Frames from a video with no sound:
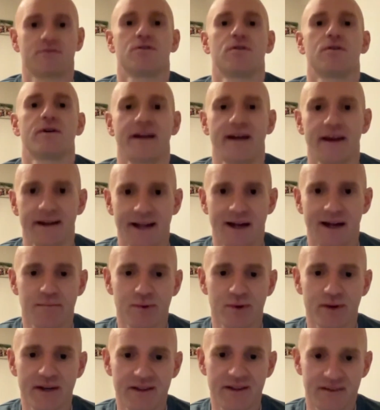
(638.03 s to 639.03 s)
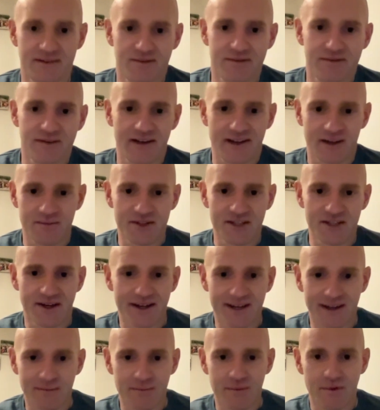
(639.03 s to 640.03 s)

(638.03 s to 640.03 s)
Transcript: okay, I can't breathe and I feel like I'm dying.